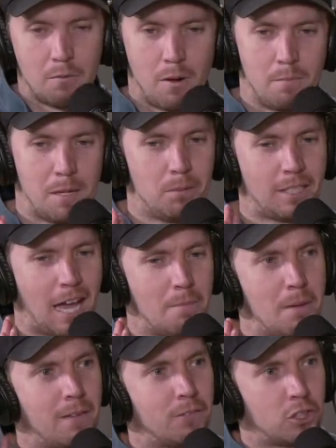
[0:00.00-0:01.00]
when people get a
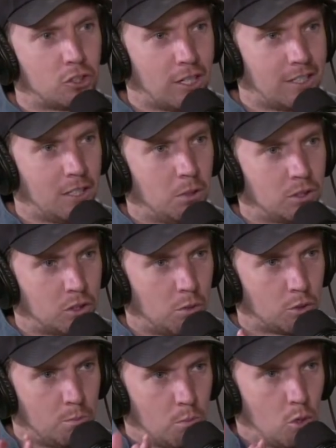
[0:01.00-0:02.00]
bit frustrated that they want to
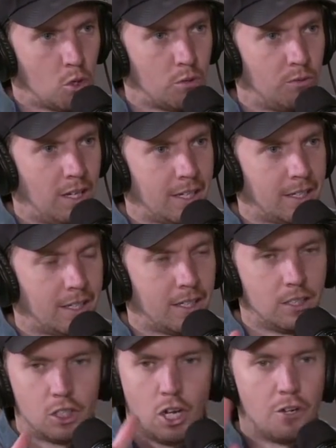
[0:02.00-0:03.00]
watch more of like
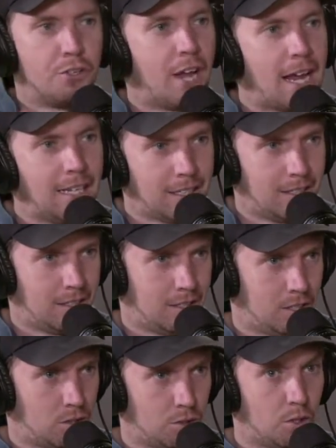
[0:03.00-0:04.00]
John Daly and
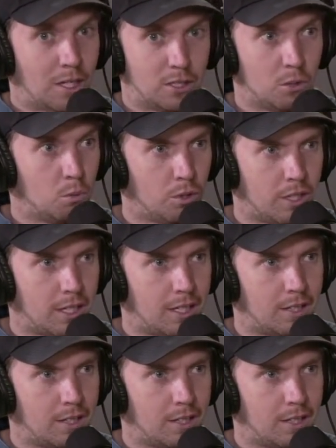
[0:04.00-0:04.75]
his son who actually won it.